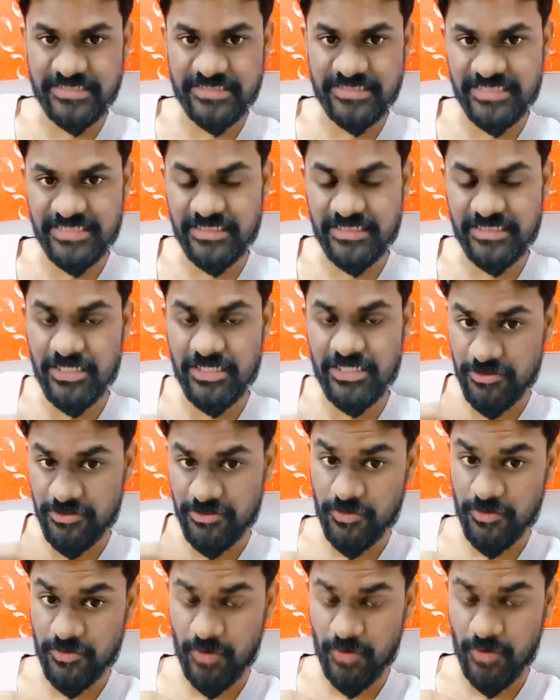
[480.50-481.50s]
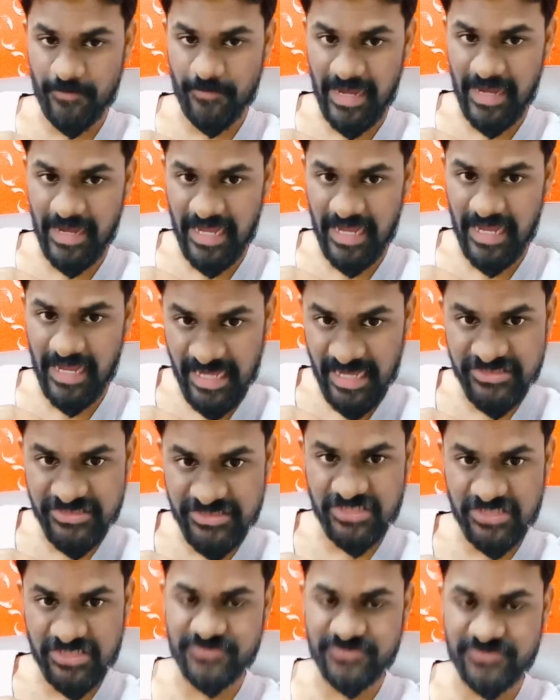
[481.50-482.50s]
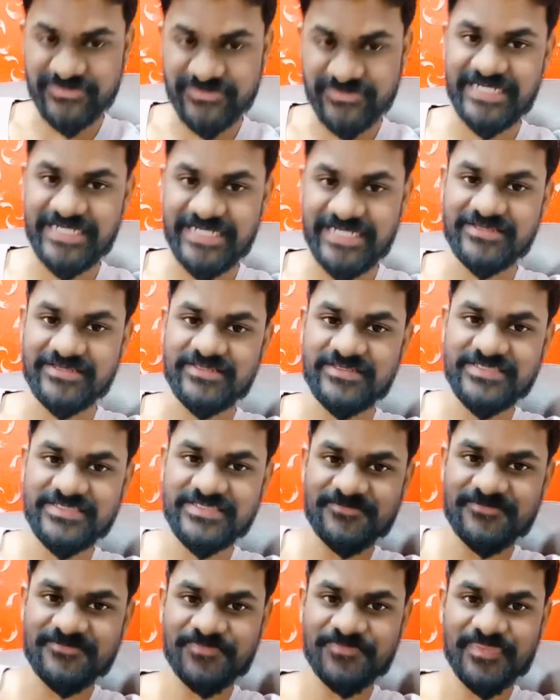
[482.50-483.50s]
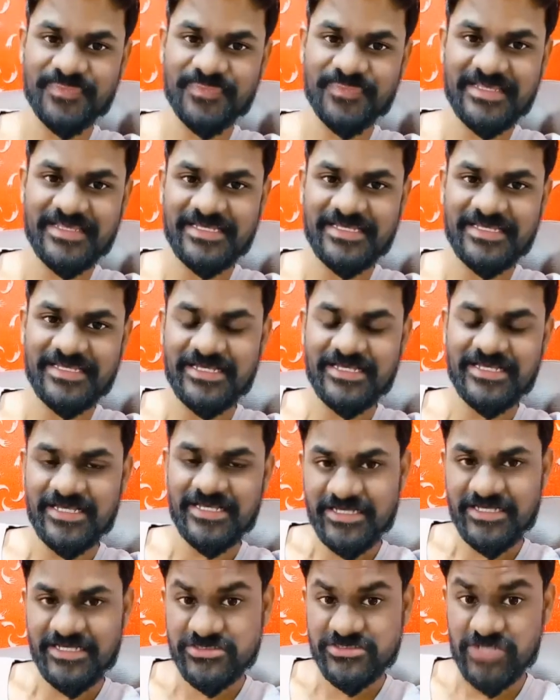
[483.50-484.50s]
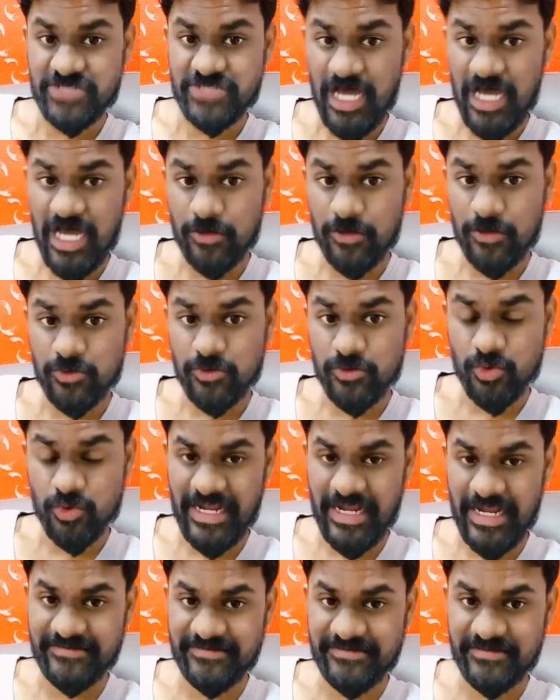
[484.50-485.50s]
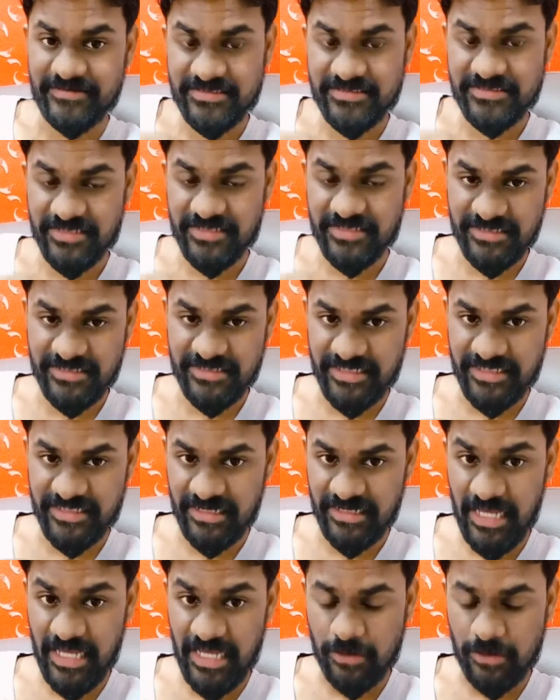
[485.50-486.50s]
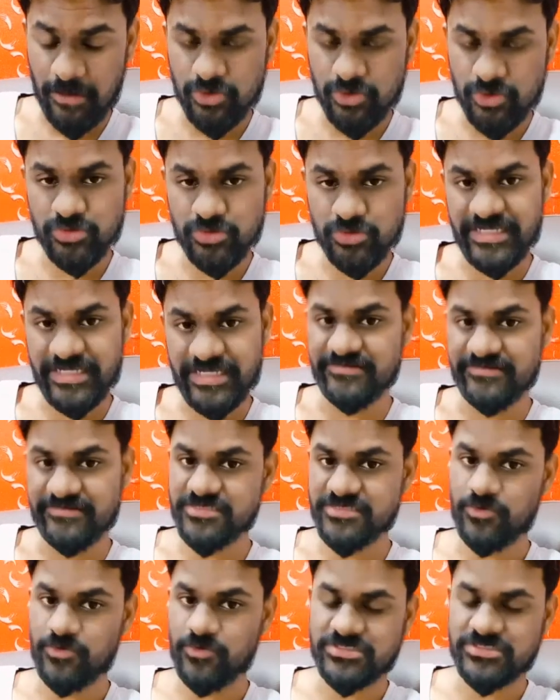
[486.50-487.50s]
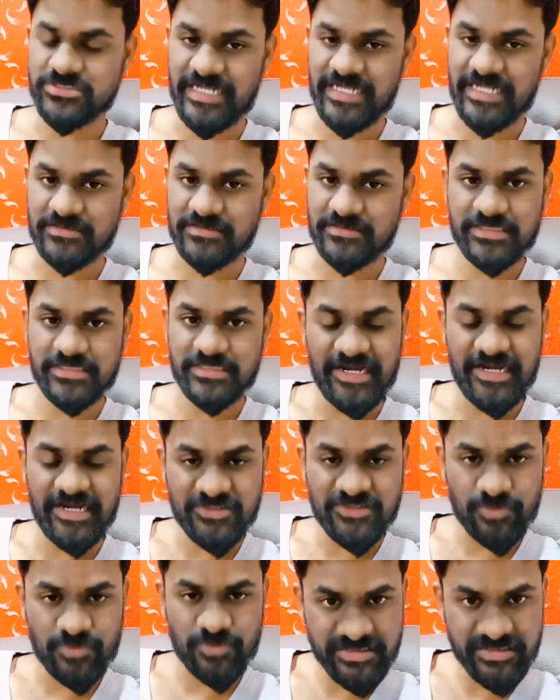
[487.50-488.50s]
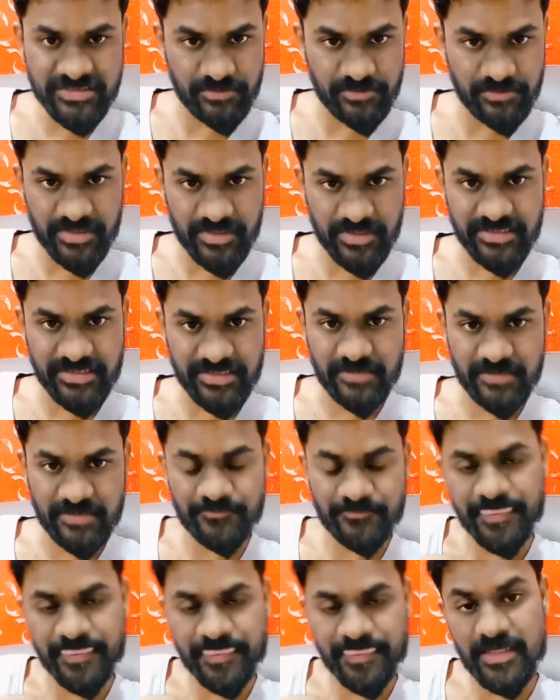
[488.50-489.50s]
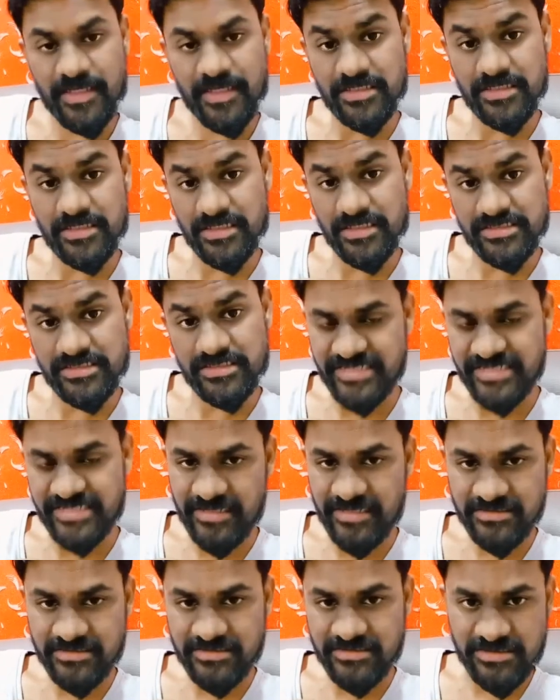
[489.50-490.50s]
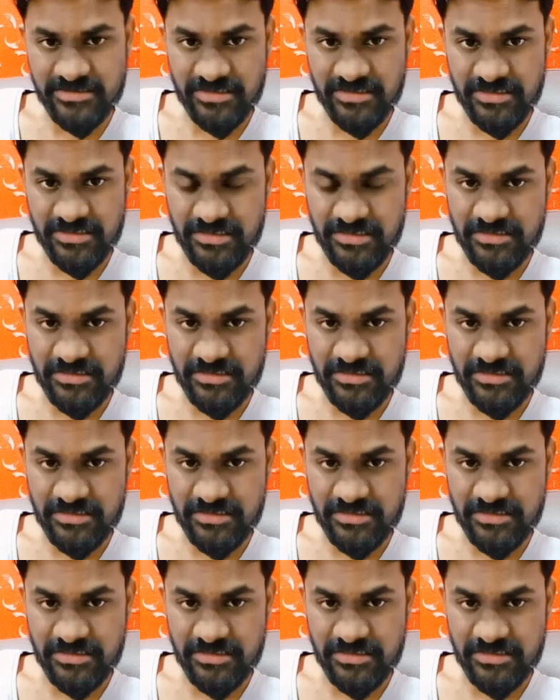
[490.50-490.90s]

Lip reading: then you have a high chance of getting the sale. So how to write this content and how to take this post, right? It's a very simple thing. Take the